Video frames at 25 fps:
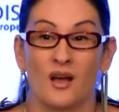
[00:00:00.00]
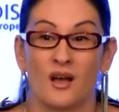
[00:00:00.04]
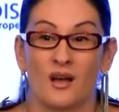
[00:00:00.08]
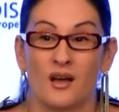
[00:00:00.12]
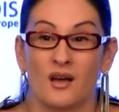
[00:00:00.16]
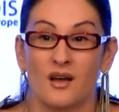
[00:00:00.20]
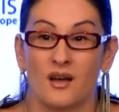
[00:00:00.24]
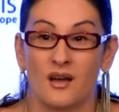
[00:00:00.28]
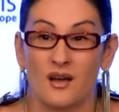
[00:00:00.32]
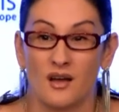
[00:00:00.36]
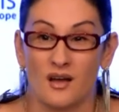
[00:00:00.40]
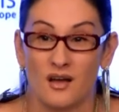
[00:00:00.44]

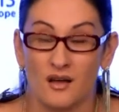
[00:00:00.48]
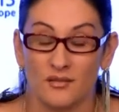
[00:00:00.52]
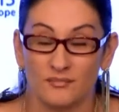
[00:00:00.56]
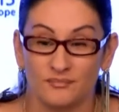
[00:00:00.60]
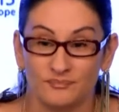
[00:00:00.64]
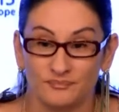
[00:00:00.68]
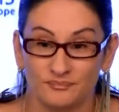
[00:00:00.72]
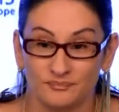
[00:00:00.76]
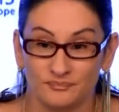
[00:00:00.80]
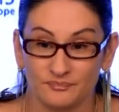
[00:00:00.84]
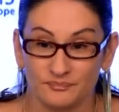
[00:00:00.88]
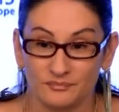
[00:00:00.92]

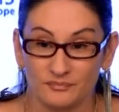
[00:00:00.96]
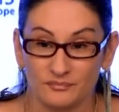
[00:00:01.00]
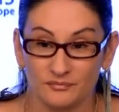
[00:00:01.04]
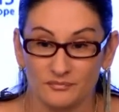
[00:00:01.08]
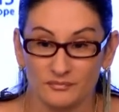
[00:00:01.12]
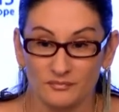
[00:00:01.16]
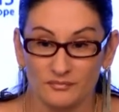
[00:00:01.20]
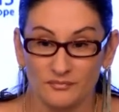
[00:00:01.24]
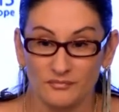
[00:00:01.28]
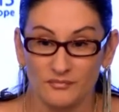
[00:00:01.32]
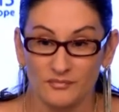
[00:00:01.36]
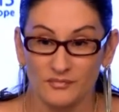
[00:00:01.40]

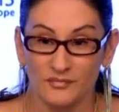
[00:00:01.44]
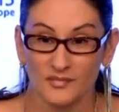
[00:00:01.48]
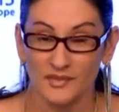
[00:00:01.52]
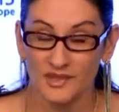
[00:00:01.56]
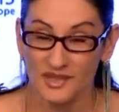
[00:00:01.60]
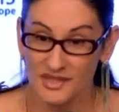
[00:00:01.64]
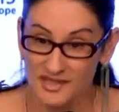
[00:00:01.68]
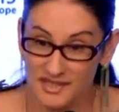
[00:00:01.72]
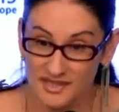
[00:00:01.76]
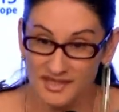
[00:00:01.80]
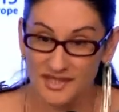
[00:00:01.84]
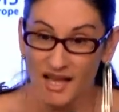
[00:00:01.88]

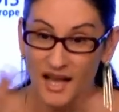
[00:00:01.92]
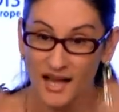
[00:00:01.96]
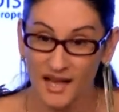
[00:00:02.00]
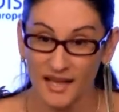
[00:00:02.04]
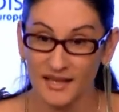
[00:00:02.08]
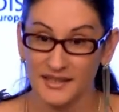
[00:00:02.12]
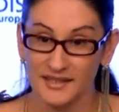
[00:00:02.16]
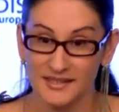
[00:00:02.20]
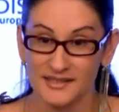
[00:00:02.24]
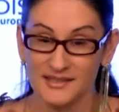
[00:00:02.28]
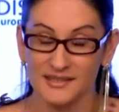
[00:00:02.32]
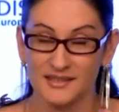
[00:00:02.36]
the
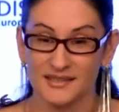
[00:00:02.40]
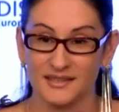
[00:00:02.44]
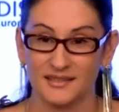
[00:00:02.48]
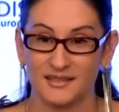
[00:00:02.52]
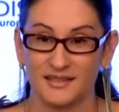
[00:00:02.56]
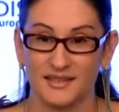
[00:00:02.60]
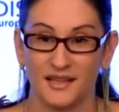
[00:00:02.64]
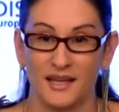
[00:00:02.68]
size